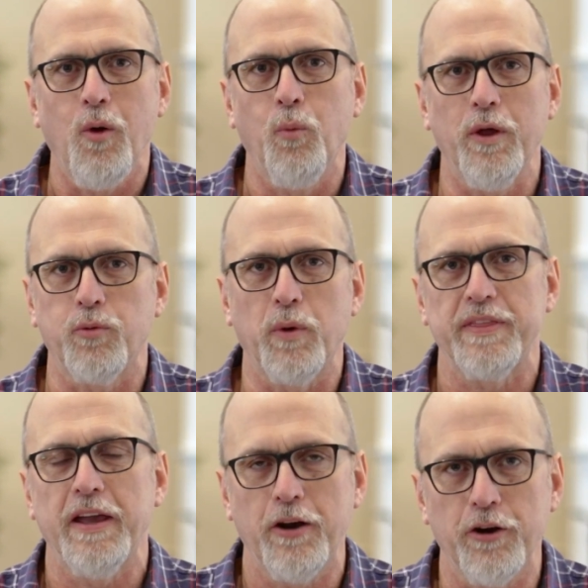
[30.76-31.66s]
with what
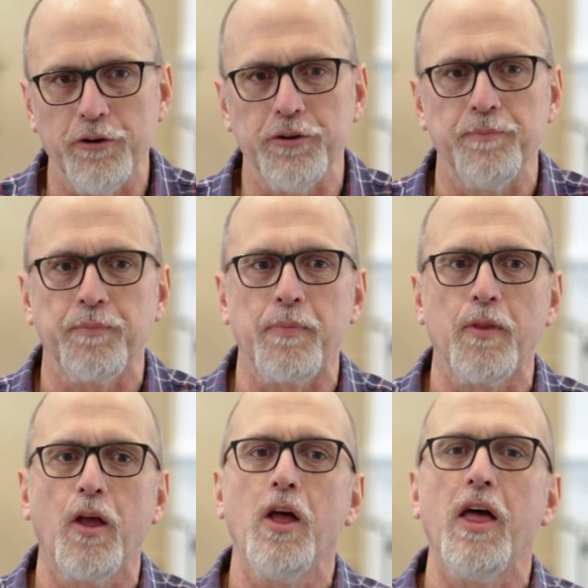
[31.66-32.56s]
they heard.
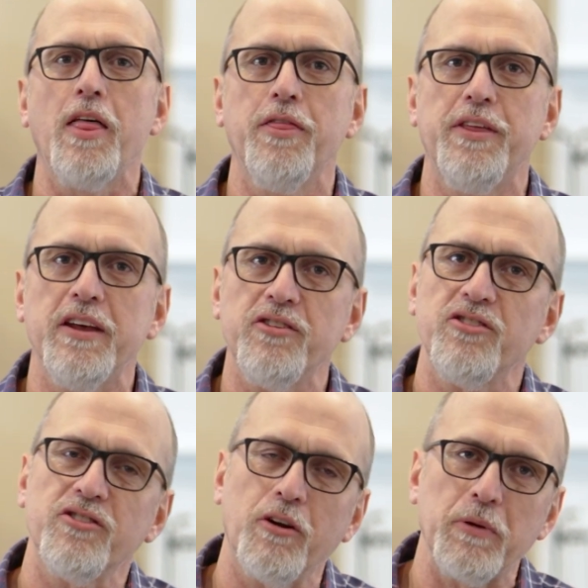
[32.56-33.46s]

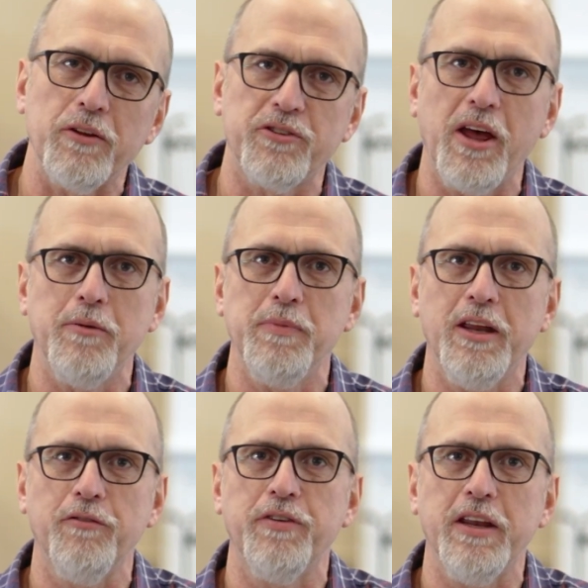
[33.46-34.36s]
This around
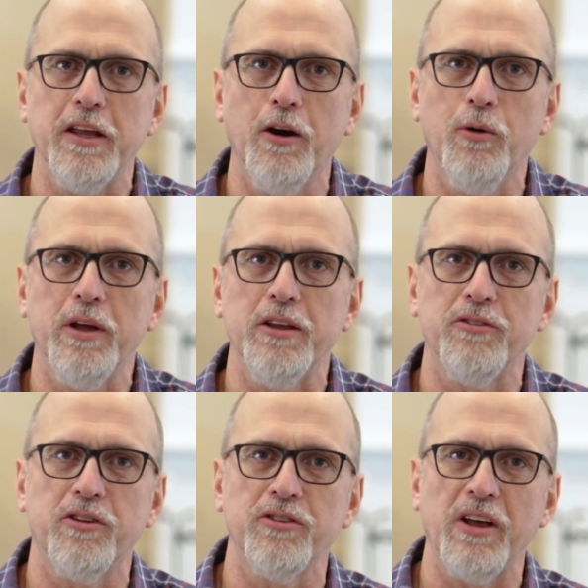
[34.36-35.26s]
10-minute video
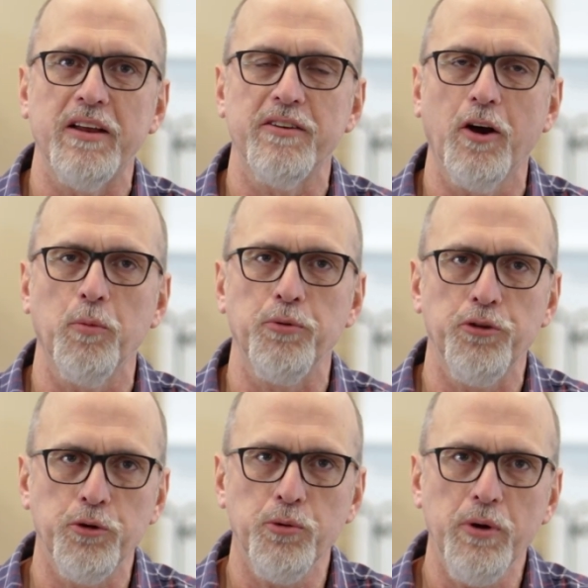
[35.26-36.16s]
is designed to help
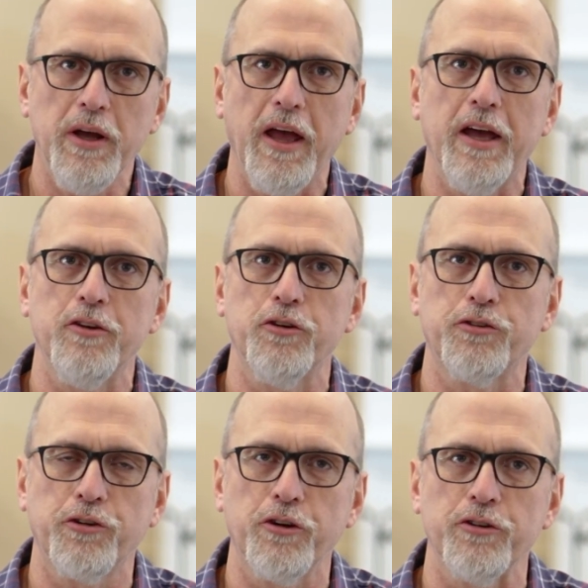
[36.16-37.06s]
you and your
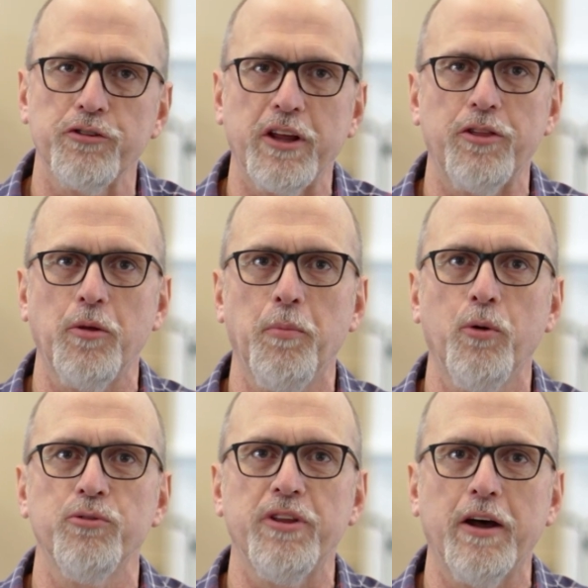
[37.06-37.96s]
church get the
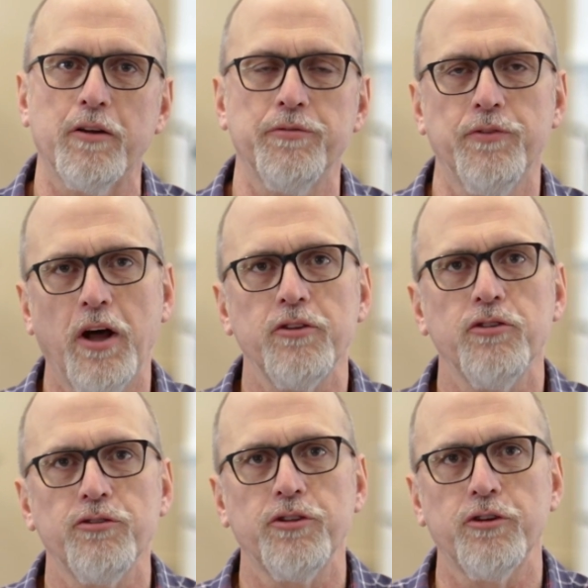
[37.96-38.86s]
most out of not
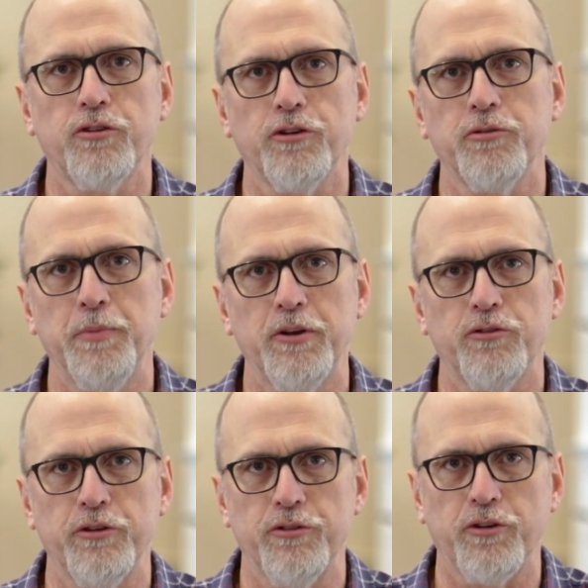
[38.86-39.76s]
just the Church
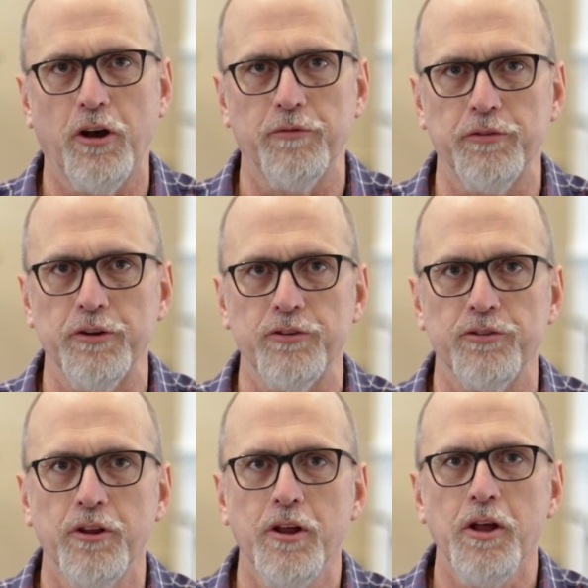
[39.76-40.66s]
Ministries
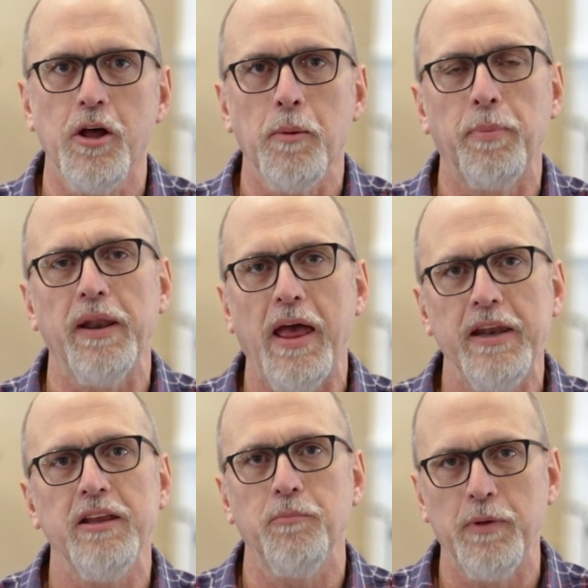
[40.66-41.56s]
Conference, but
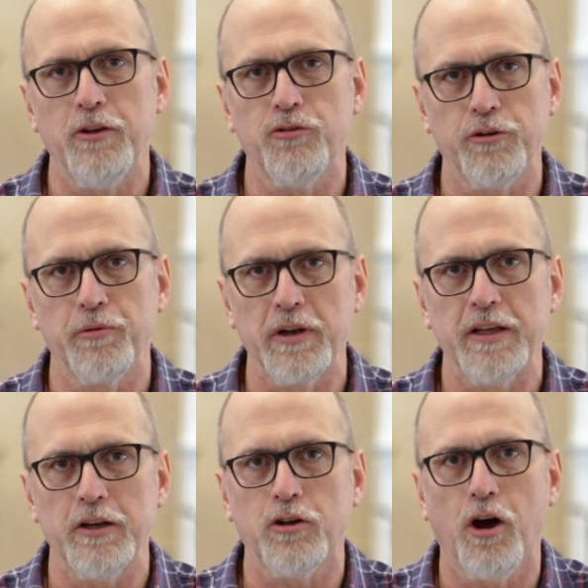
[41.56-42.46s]
any
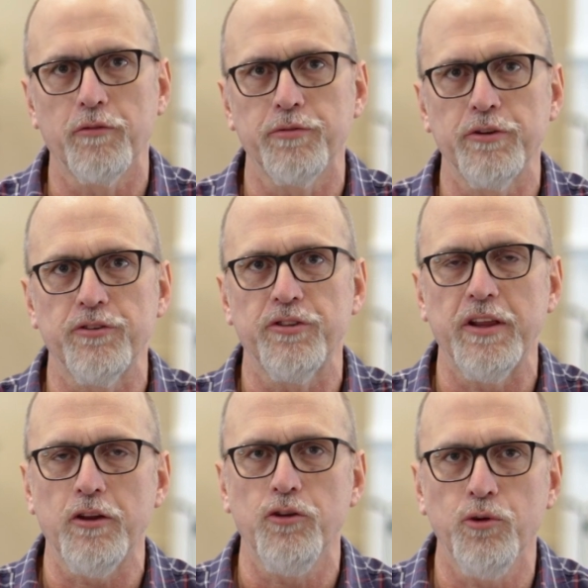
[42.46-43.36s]
ministry-related conference
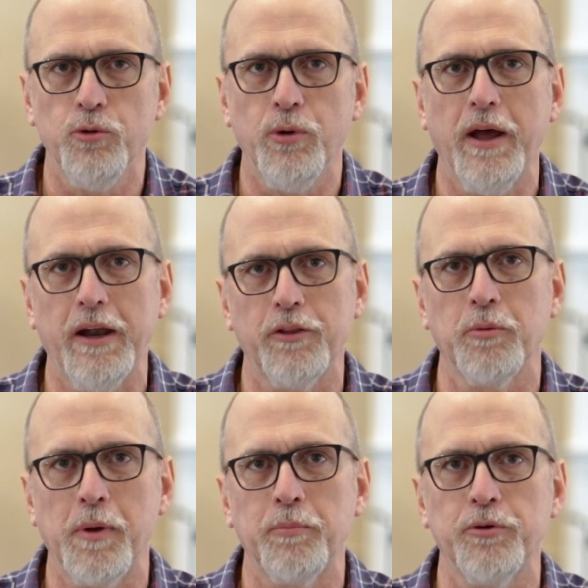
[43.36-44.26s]
that you and other
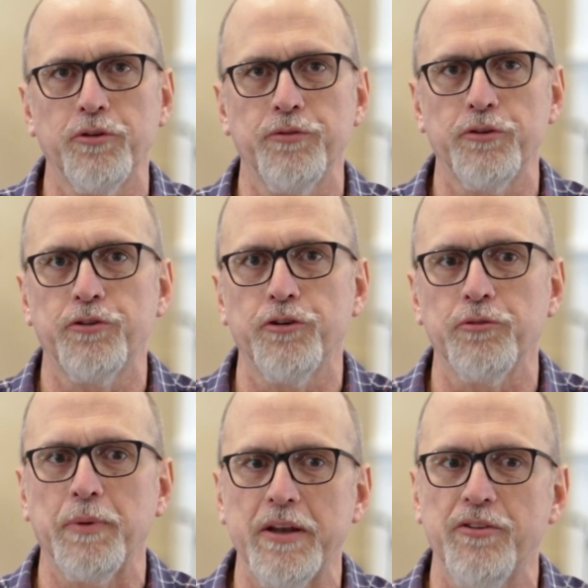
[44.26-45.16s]
members of your church
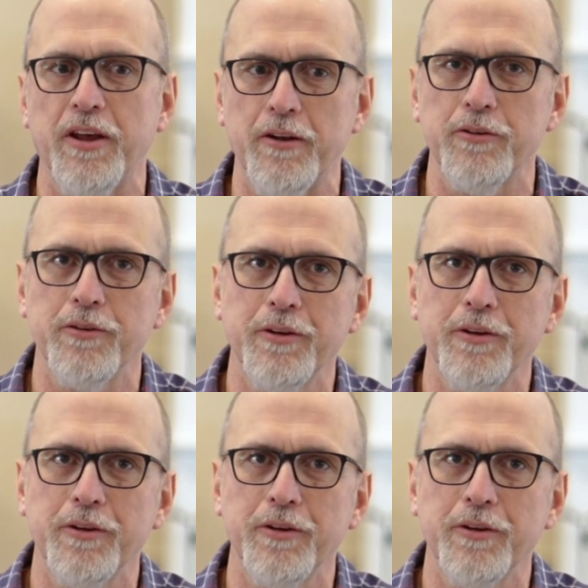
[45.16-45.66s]
might attend.